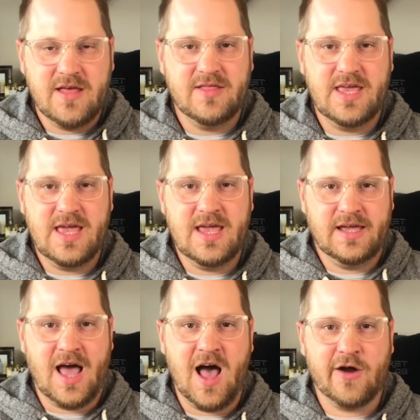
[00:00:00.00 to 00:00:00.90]
the
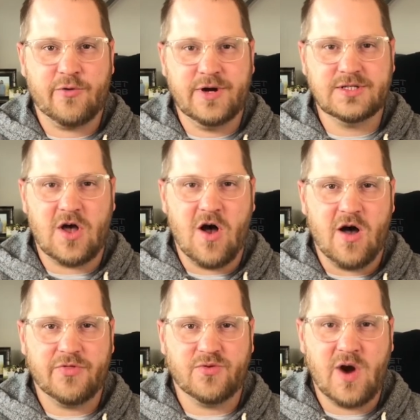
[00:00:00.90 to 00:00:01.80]
Congress
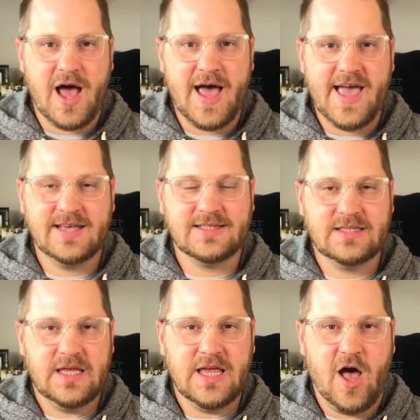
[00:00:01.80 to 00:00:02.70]

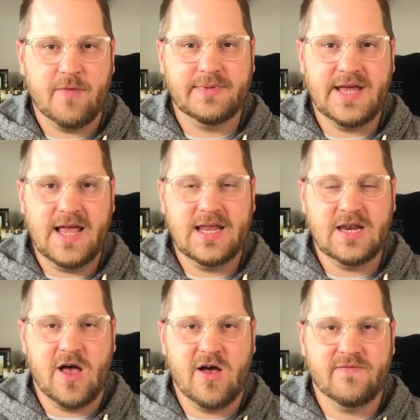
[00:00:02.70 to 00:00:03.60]
authorized the updating
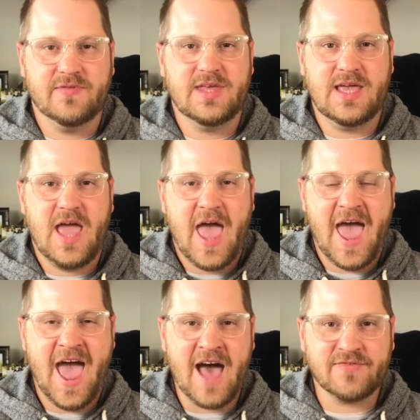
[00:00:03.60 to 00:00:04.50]
of the
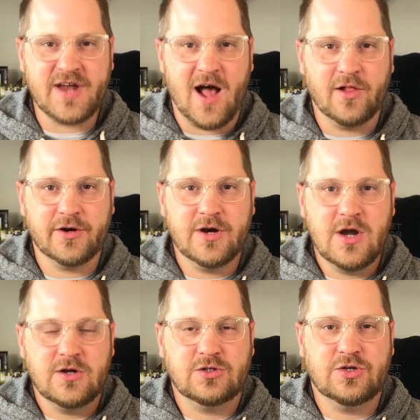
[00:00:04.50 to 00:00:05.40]
half dollar
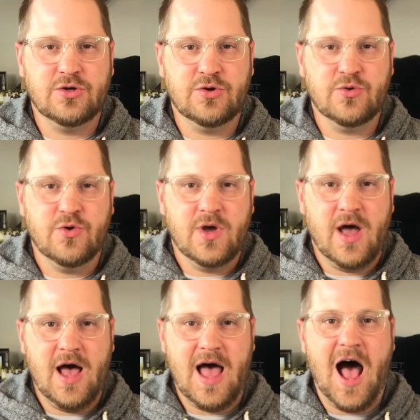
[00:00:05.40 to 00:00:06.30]
to
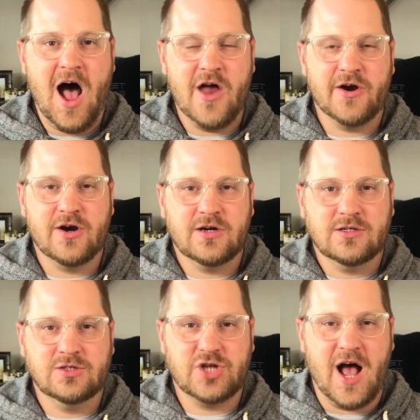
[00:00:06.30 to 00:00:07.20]
honor
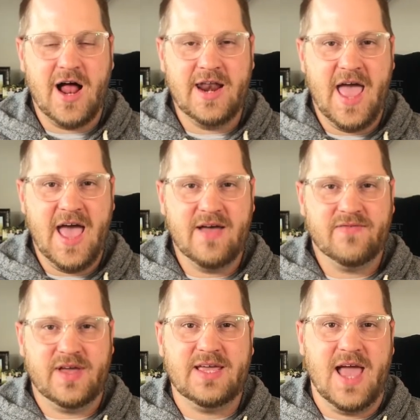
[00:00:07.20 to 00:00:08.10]
John F.
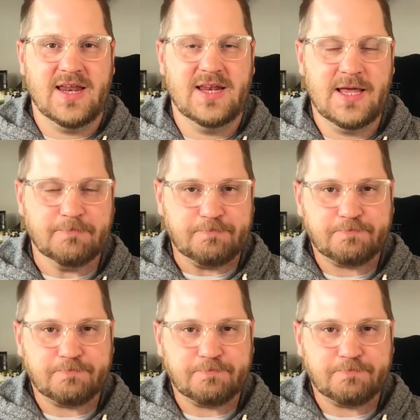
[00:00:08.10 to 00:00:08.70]
Kennedy.